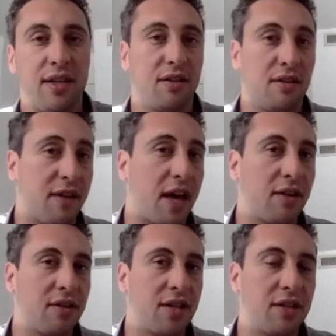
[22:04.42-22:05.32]
Either the
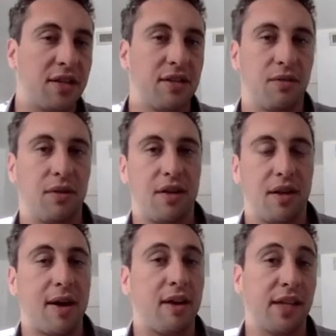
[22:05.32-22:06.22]
value changes or the
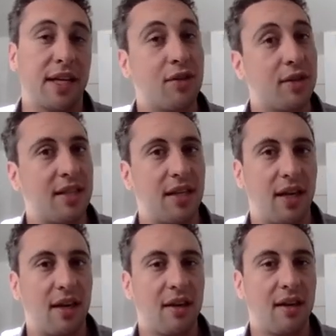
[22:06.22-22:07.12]
amount of
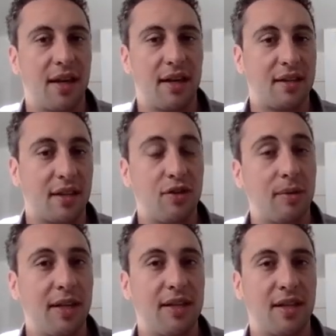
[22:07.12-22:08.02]
electricity that is
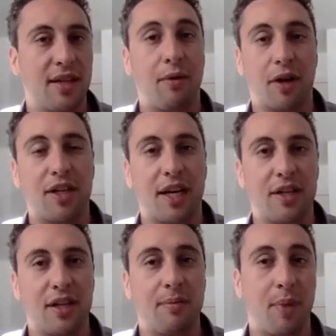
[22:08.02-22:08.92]
contributed to the network
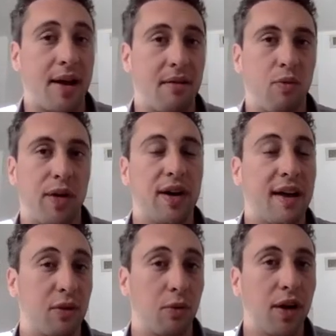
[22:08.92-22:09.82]
changes. But we don't have
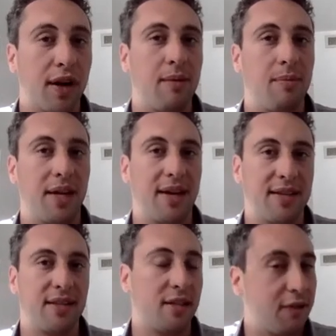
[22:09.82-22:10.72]
to worry
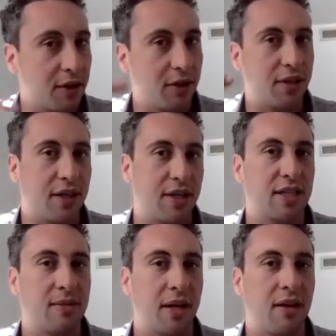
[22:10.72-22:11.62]
because the difficulty
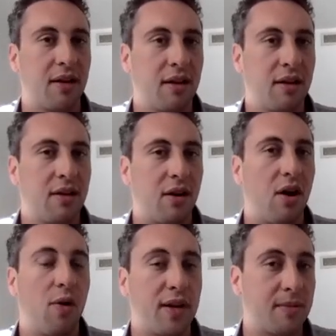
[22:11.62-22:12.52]
adjustment
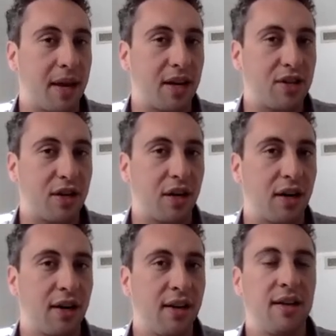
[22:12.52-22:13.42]
always makes
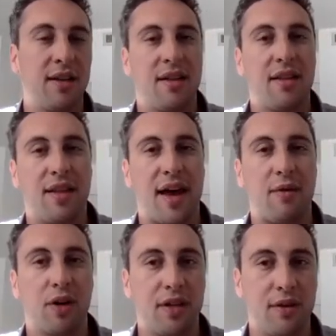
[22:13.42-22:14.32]
sure that
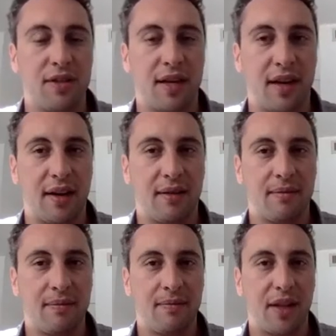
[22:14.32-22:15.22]
we're using
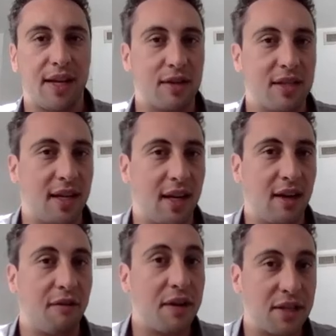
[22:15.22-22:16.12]
electricity
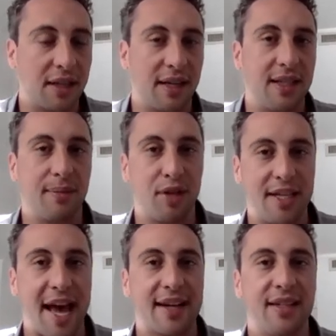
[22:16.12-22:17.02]
efficiently to
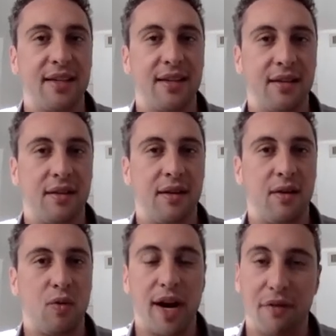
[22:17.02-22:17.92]
protect
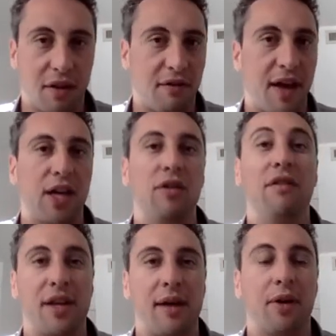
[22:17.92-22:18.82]
whatever the value of
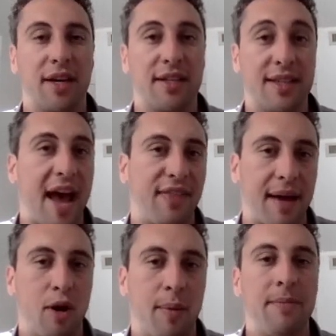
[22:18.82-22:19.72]
the network is at
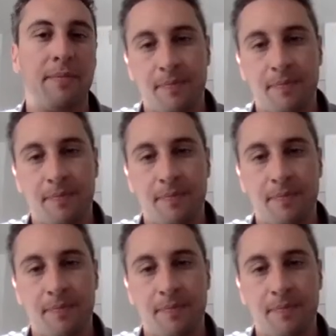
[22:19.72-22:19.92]
that moment.